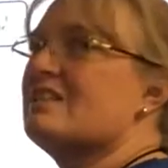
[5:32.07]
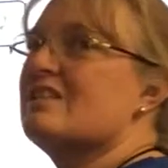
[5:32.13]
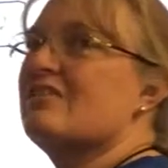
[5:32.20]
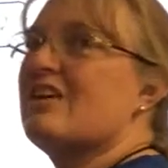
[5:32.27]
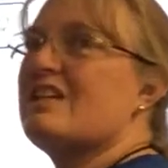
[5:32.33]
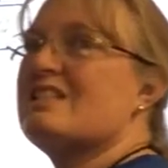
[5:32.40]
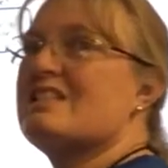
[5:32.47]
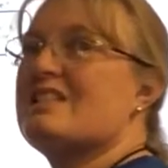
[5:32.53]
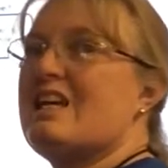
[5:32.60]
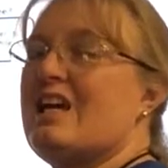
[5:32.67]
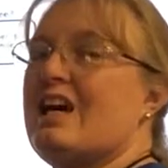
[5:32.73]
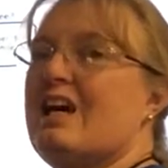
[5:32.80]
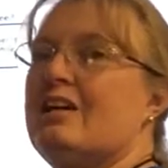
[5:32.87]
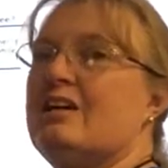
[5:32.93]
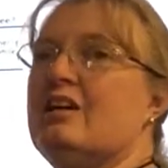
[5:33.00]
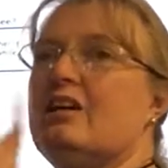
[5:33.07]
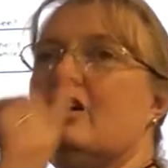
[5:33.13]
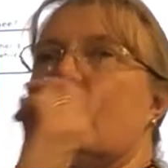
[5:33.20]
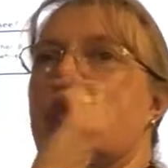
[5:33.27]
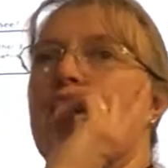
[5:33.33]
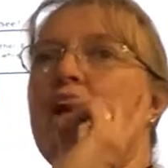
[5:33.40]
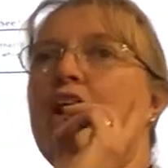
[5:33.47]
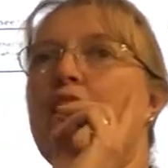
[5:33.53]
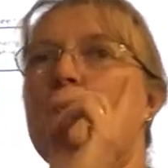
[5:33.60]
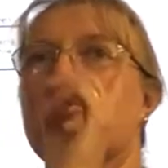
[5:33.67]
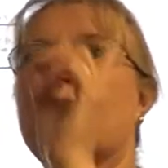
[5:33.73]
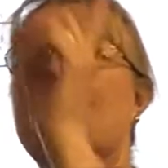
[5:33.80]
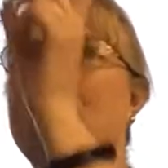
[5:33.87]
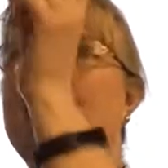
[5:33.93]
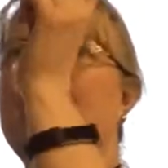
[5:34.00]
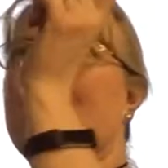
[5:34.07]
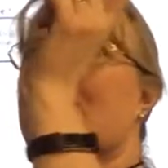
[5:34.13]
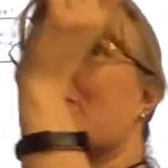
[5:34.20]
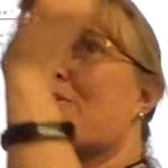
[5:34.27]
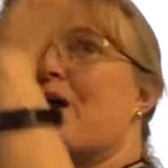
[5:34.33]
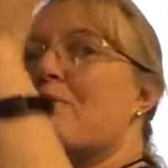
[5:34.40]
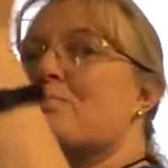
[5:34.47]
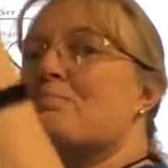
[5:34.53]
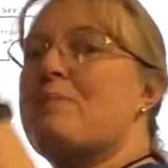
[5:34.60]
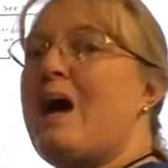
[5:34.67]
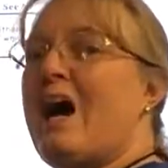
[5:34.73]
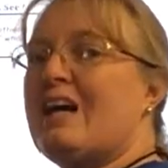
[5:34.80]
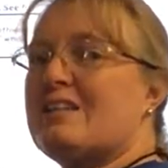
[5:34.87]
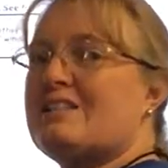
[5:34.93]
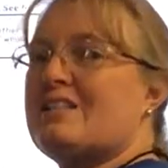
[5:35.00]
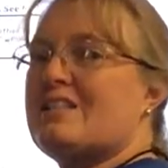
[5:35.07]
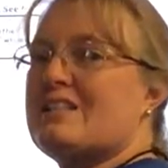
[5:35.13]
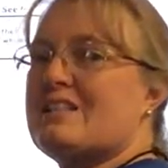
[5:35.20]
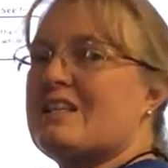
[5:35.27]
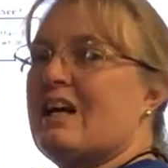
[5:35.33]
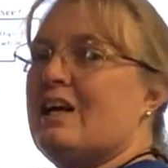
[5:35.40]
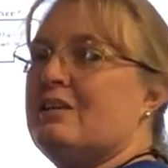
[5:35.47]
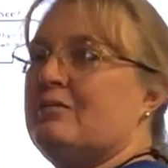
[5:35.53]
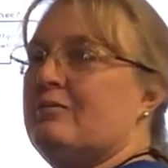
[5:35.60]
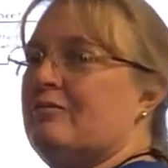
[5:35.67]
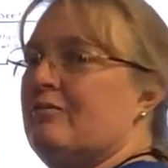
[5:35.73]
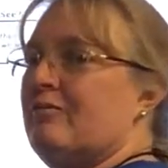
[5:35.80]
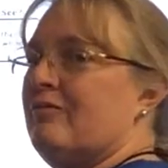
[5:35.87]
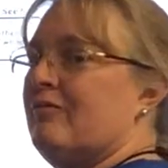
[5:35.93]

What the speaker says: is if I stand with my back to the sun.